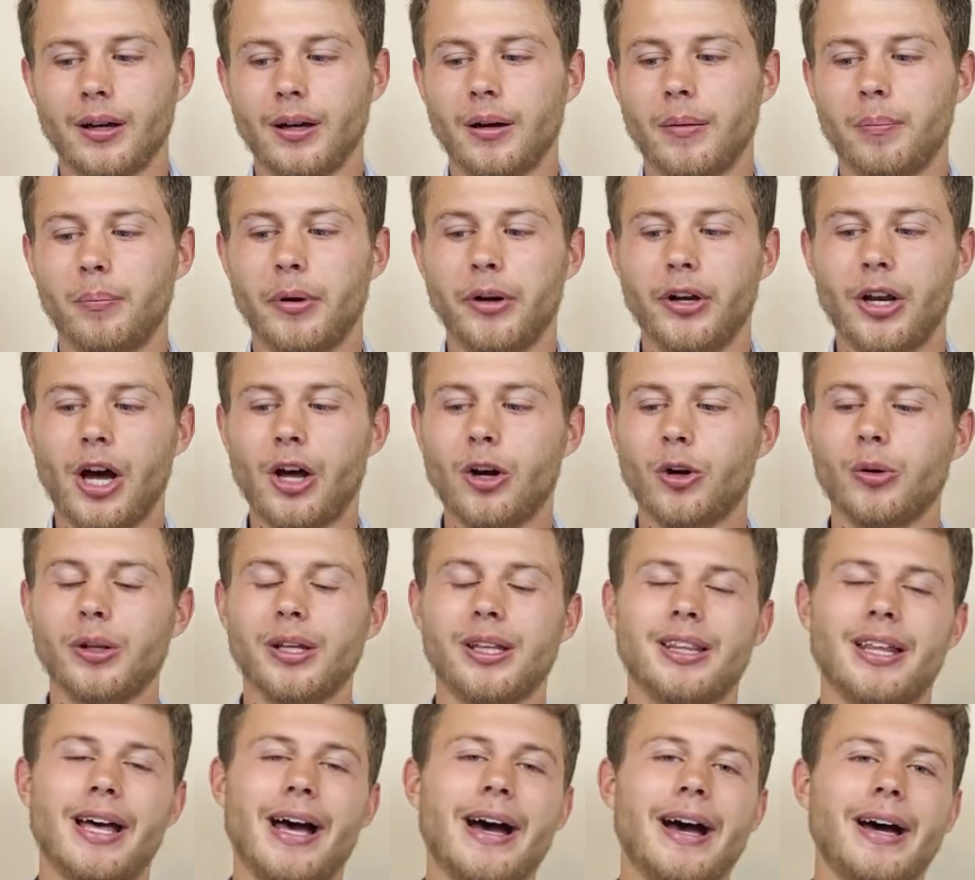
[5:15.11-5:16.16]
But not only
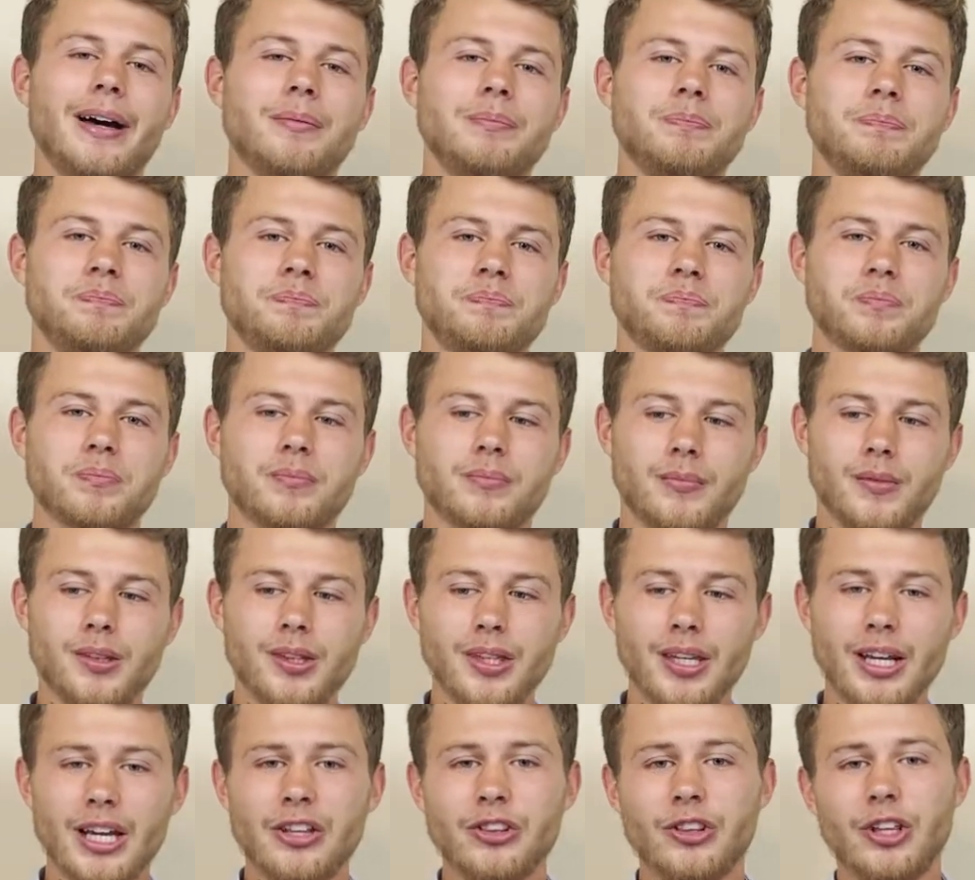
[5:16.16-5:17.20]
that,
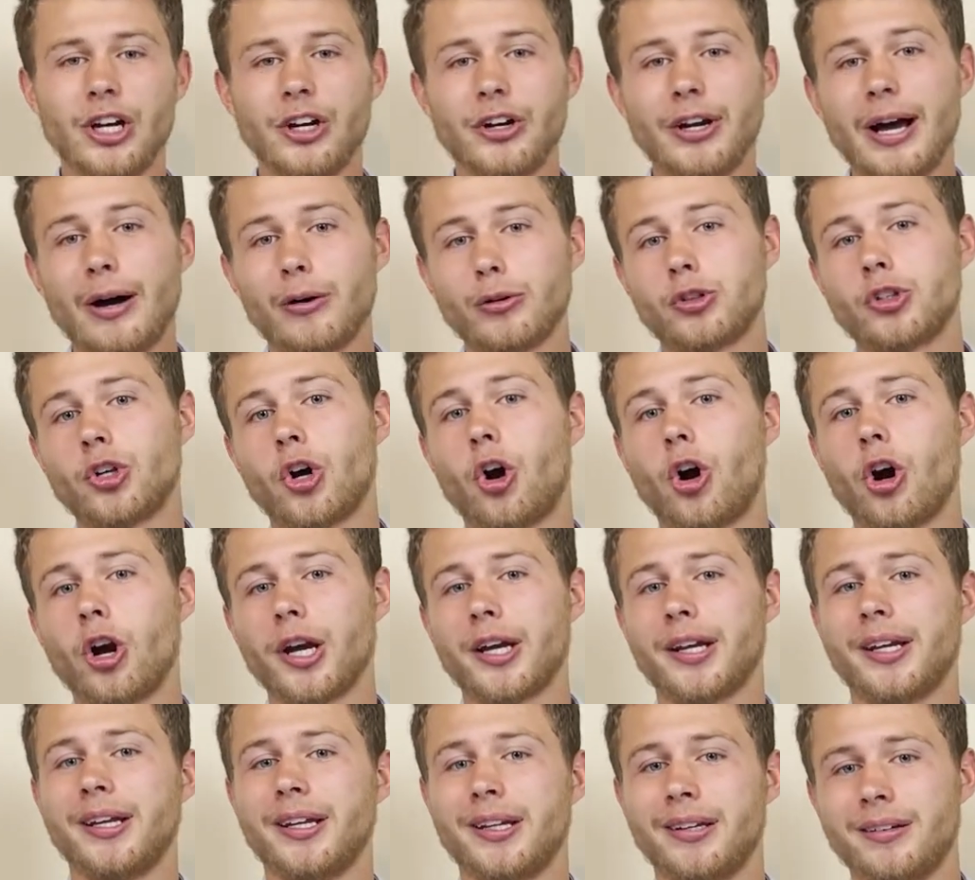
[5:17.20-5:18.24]
they are now
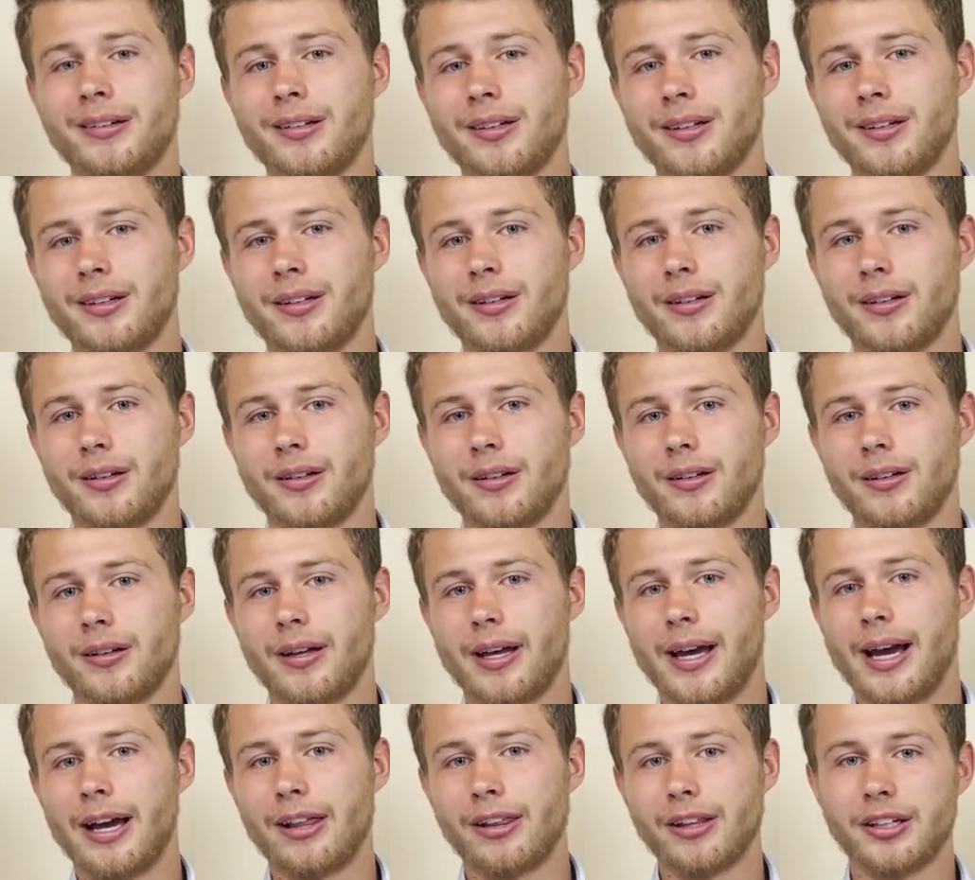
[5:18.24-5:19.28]
targeting
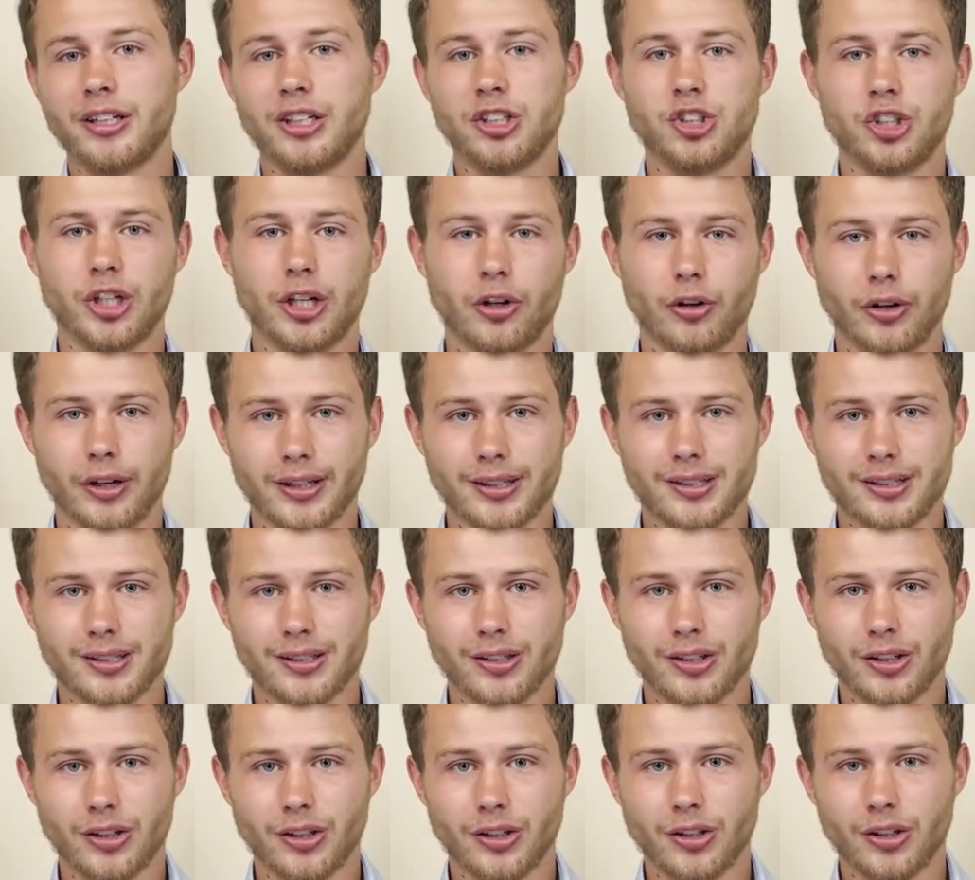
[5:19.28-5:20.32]
Ellen DeGeneres,
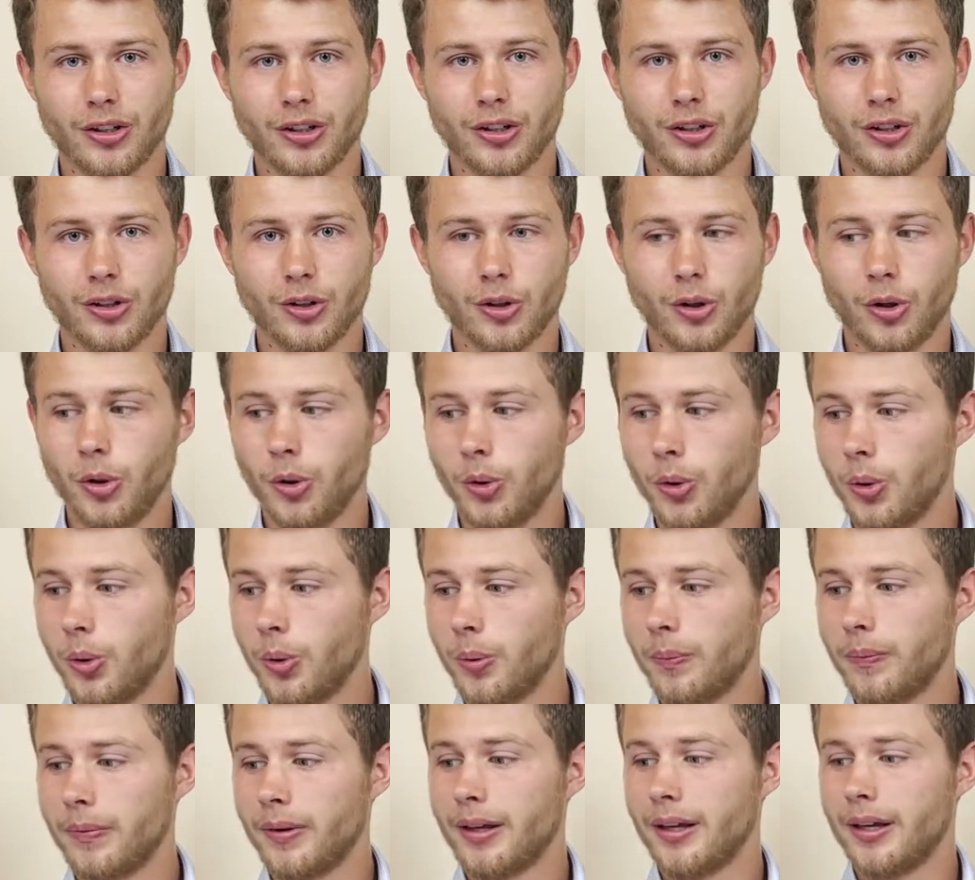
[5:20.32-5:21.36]

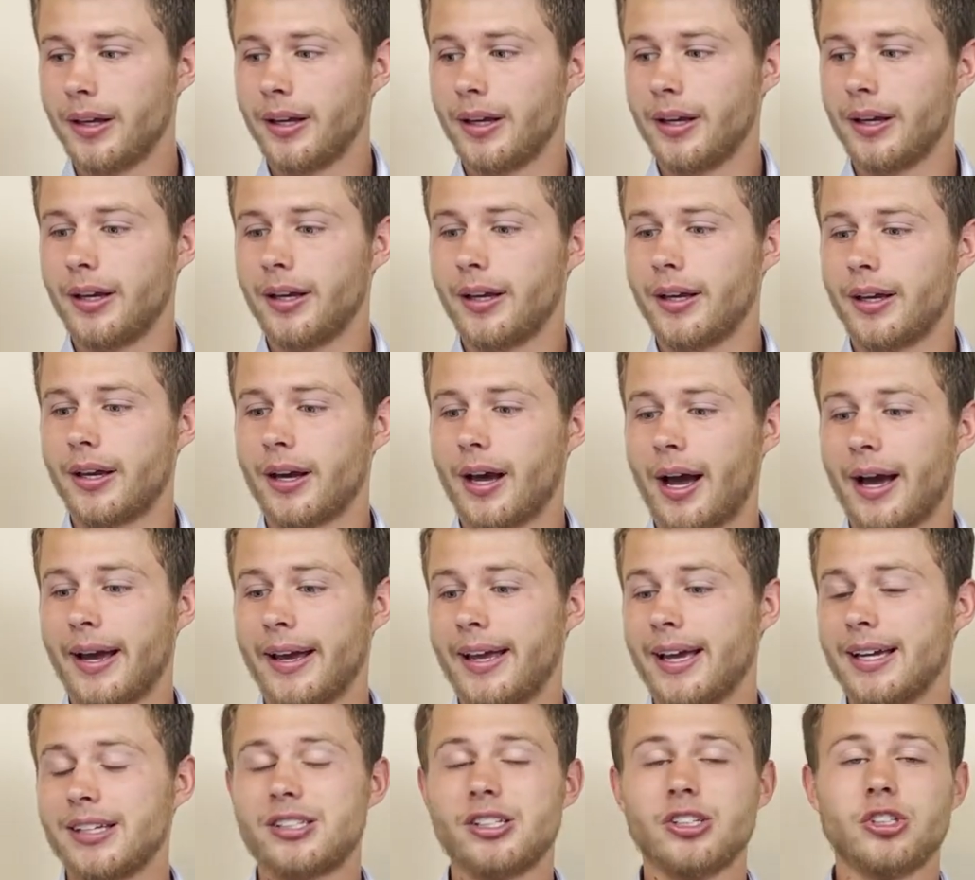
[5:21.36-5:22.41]
who I
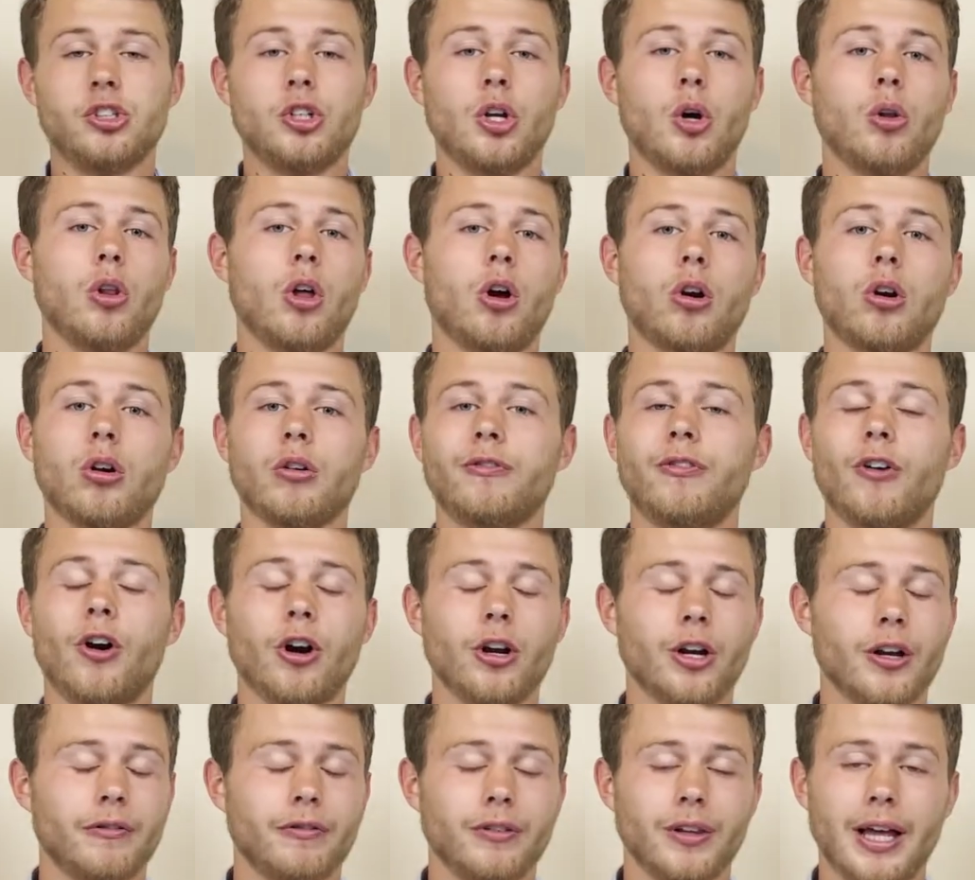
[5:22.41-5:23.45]
guess is no longer far
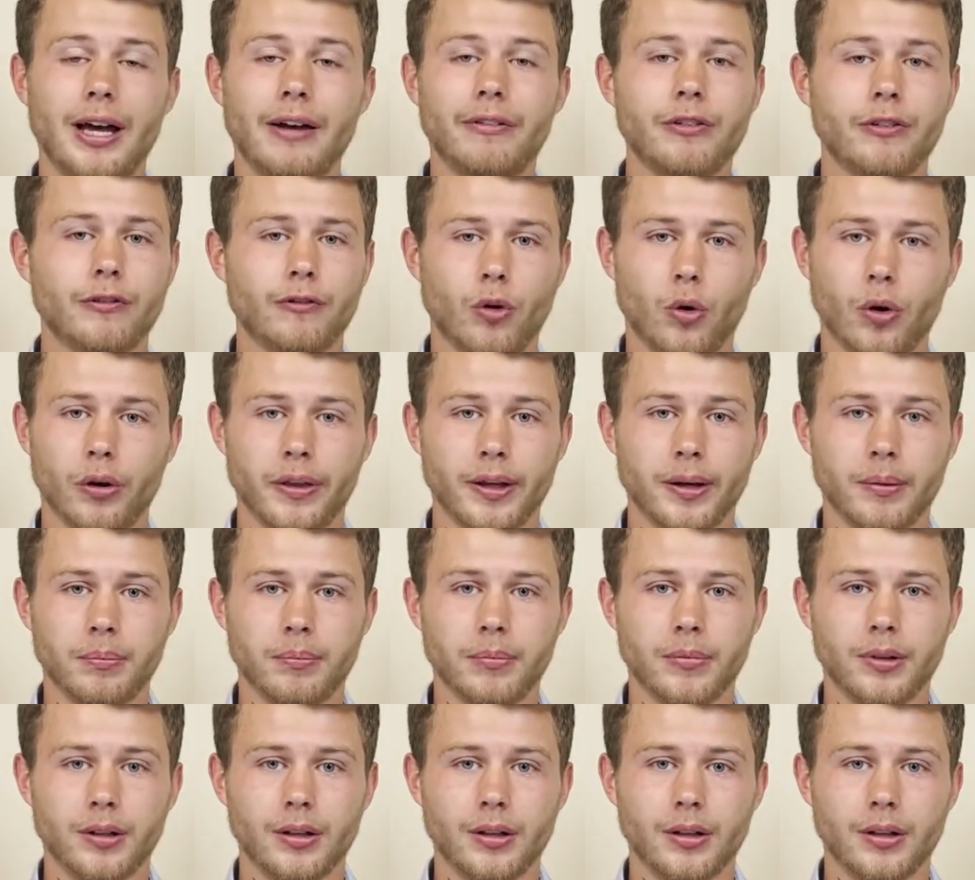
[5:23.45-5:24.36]
enough left for them.